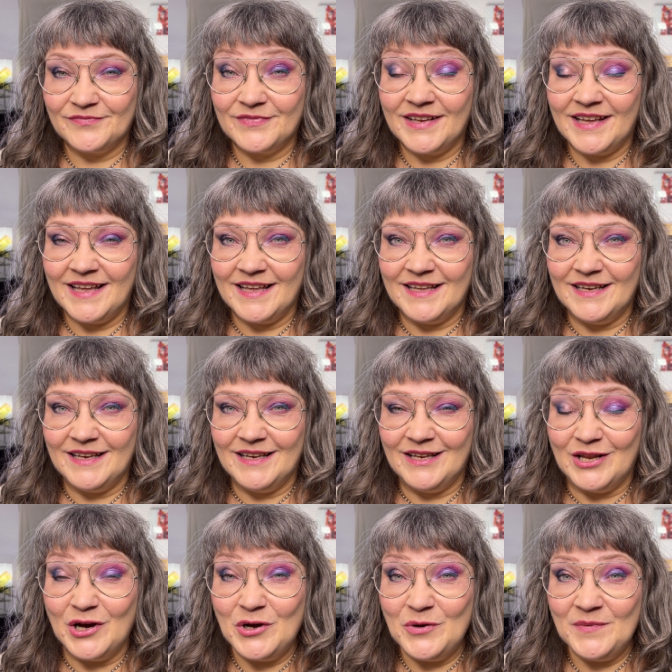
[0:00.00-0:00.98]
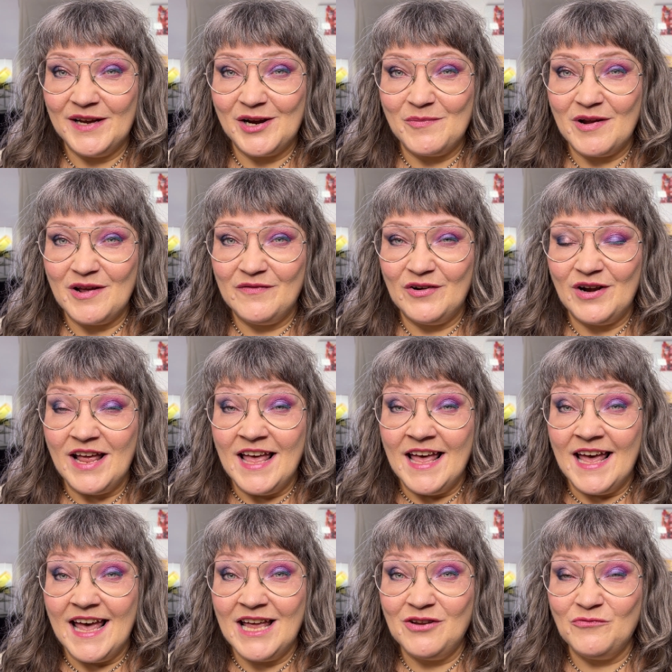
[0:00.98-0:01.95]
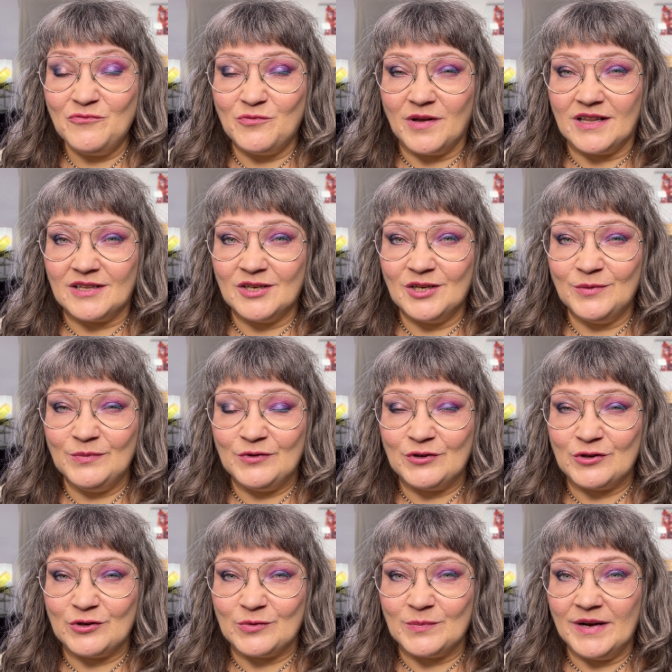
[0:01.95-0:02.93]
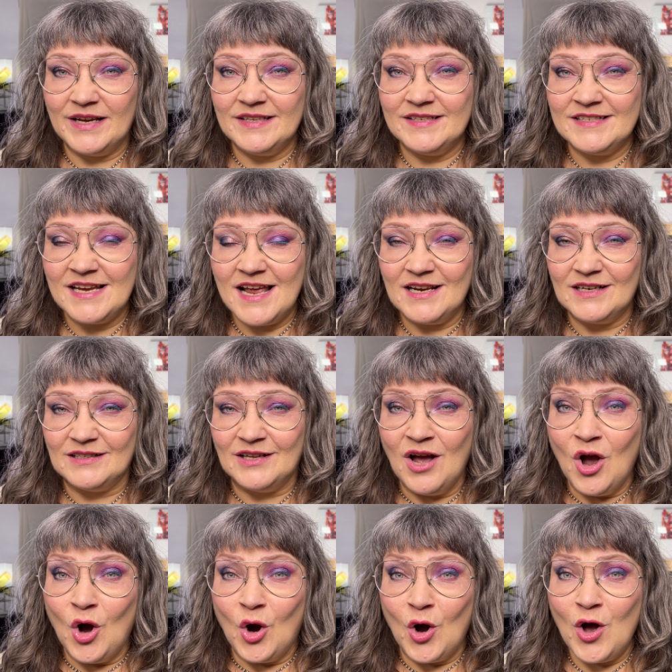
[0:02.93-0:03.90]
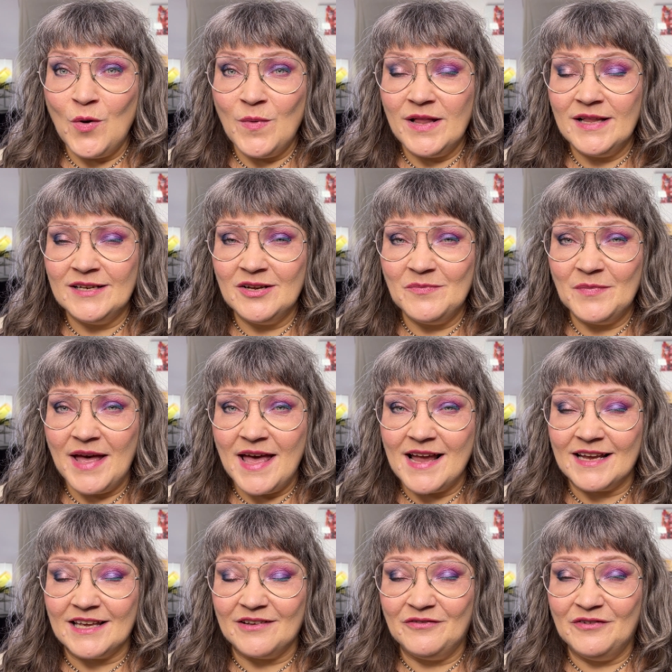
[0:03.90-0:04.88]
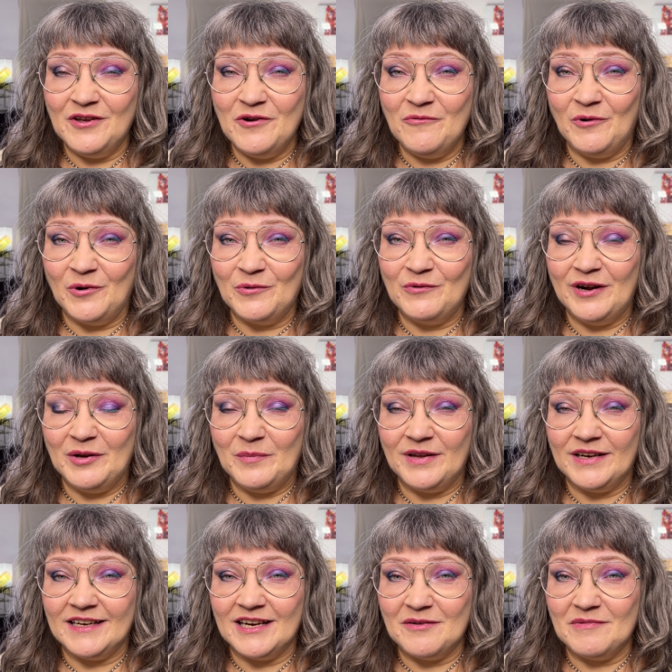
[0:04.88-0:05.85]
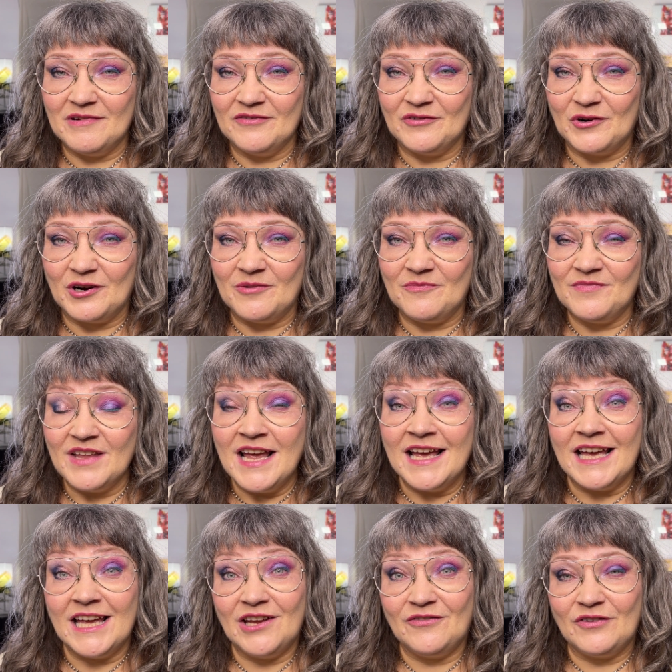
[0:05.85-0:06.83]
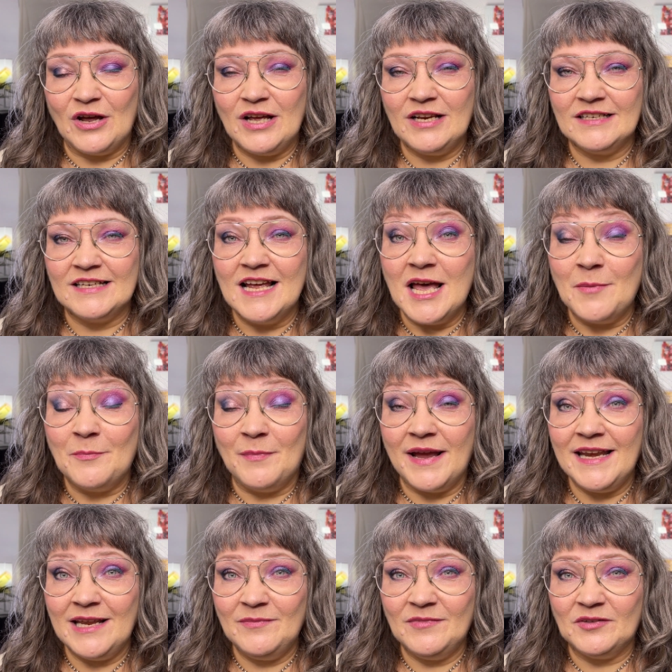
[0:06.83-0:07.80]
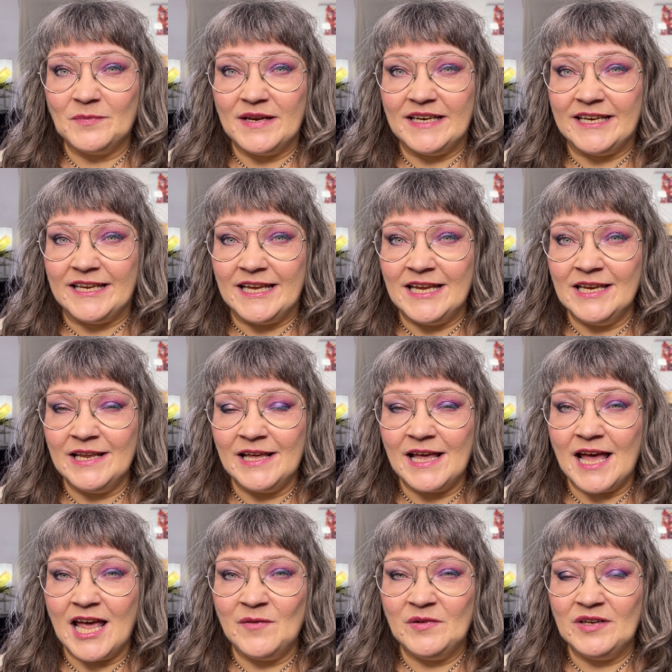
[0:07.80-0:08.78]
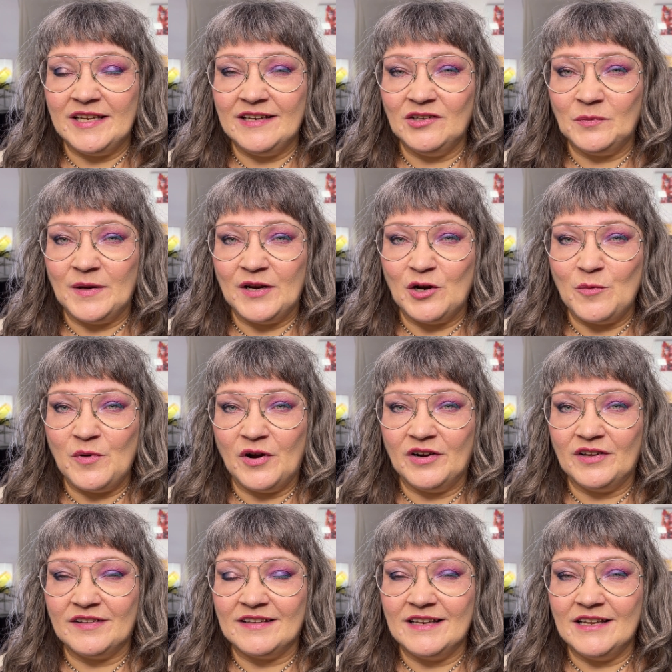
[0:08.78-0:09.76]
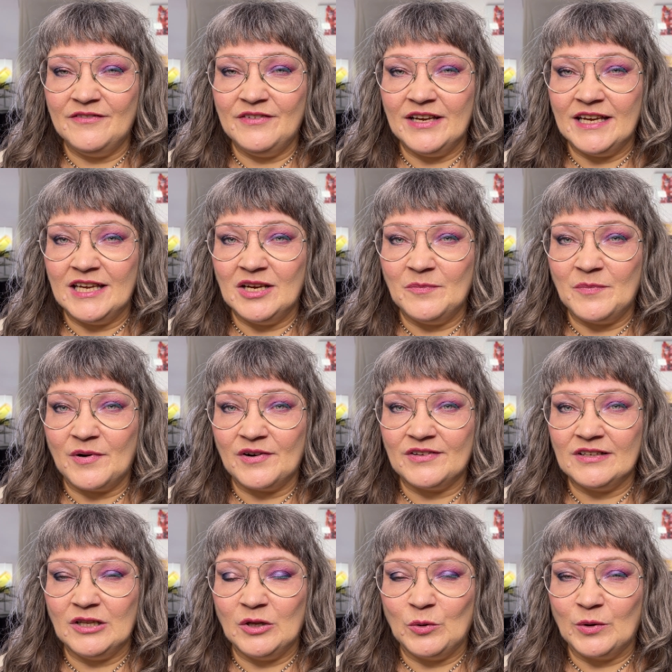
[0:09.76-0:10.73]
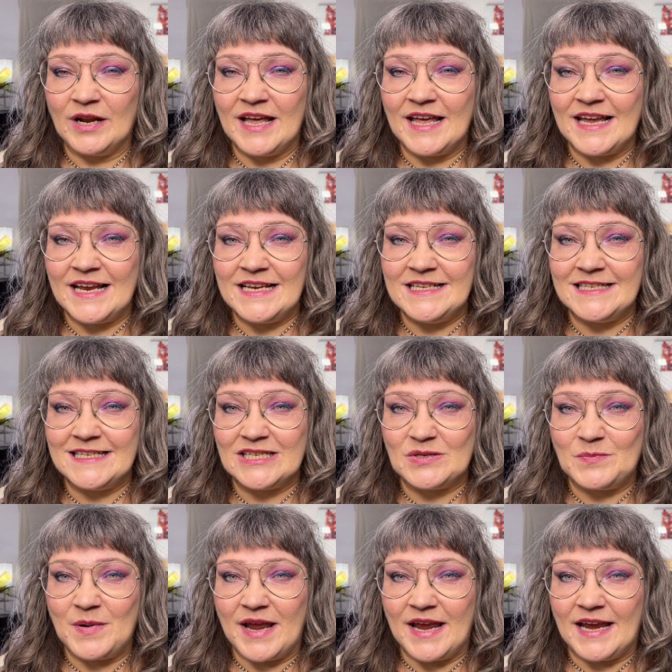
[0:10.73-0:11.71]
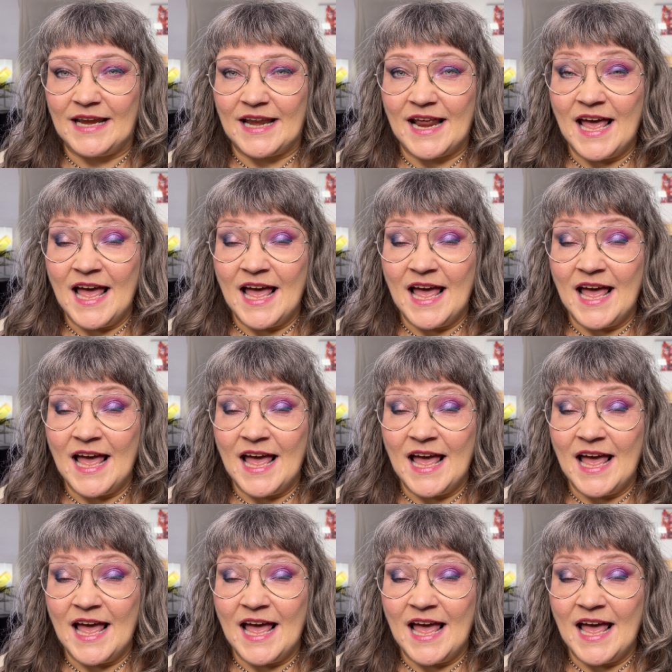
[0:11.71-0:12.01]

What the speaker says: Hello makeup lover and welcome to my channel, or welcome back if you've already been here before. If not, my name is Malene. I'm a Danish makeup artist living in Barcelona in Spain.